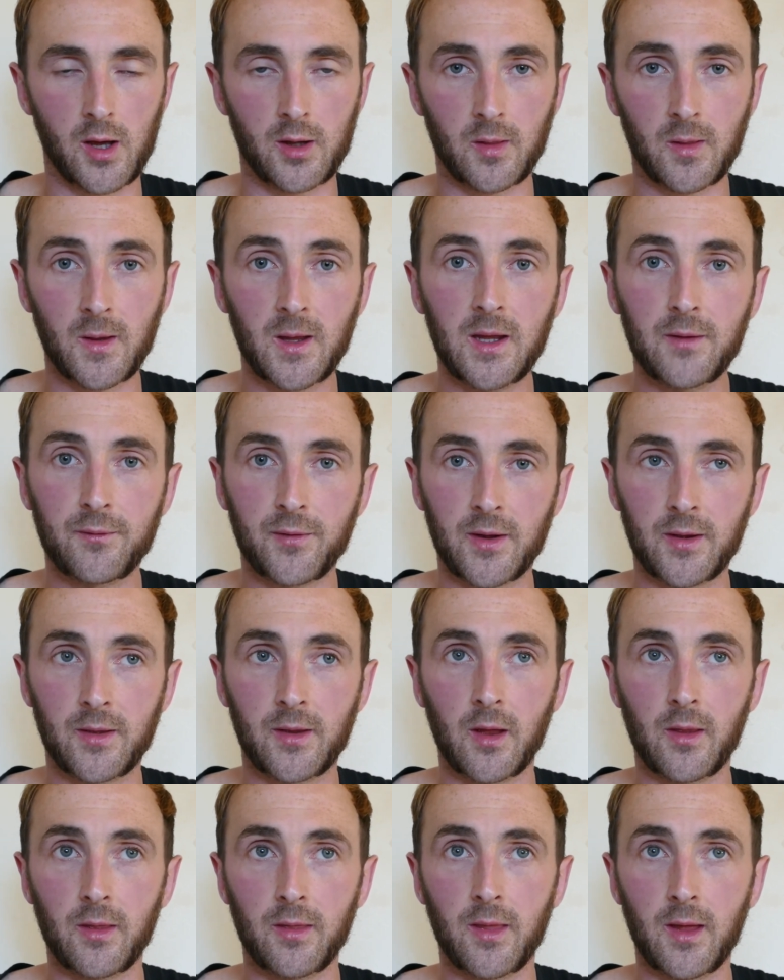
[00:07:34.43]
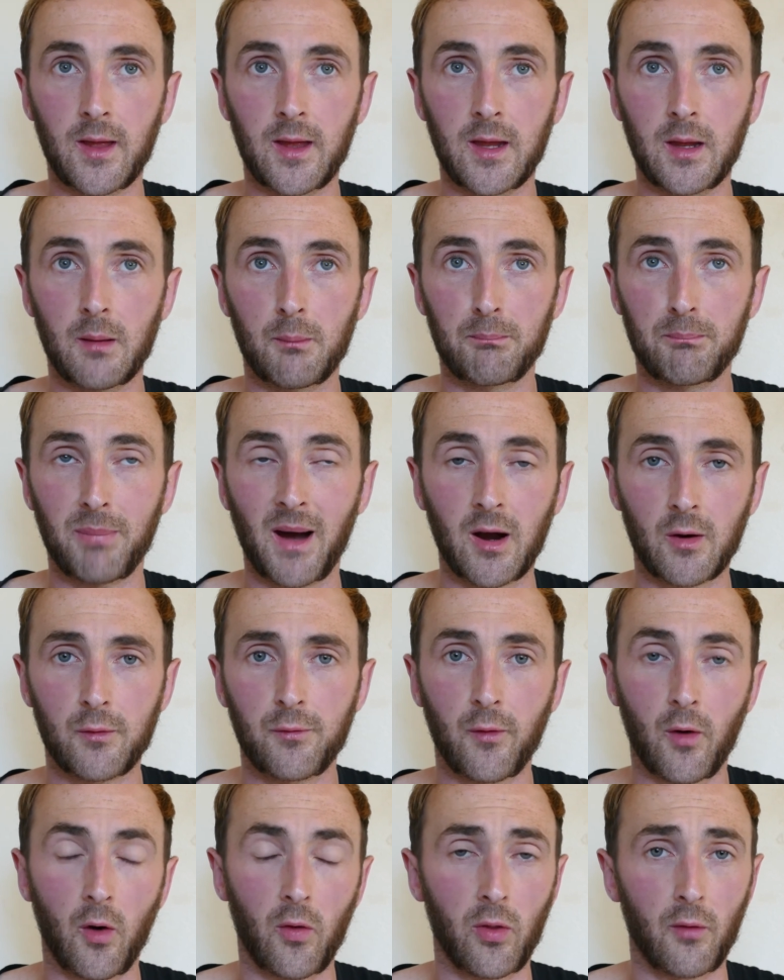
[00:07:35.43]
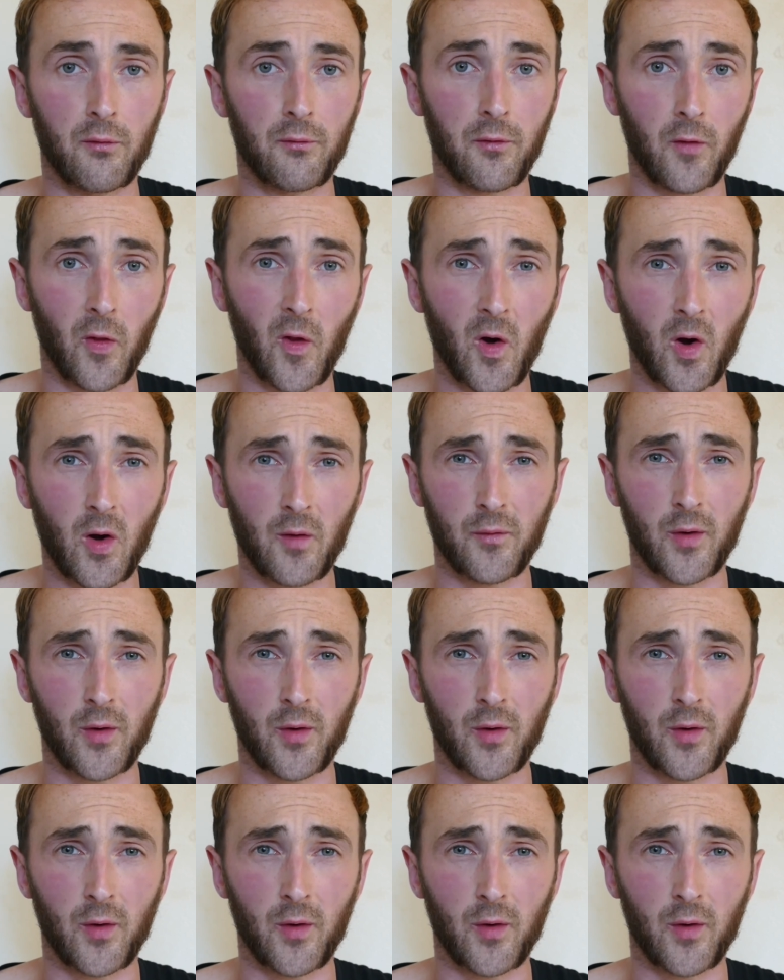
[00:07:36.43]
leaving the back foot on the floor